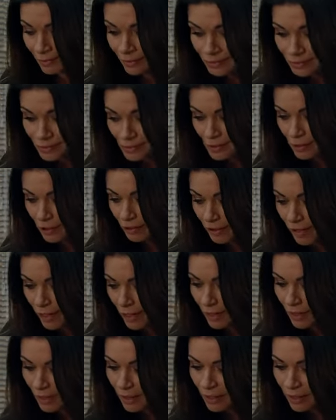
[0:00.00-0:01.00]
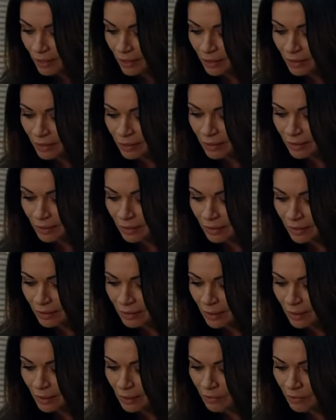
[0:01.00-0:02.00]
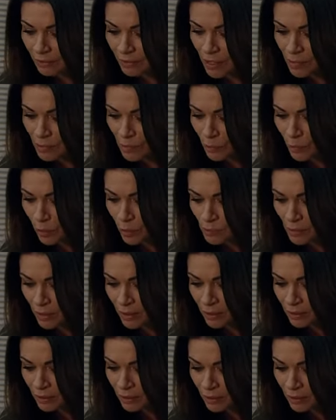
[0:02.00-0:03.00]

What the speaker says: Sorry? Yeah, you flaming would have been.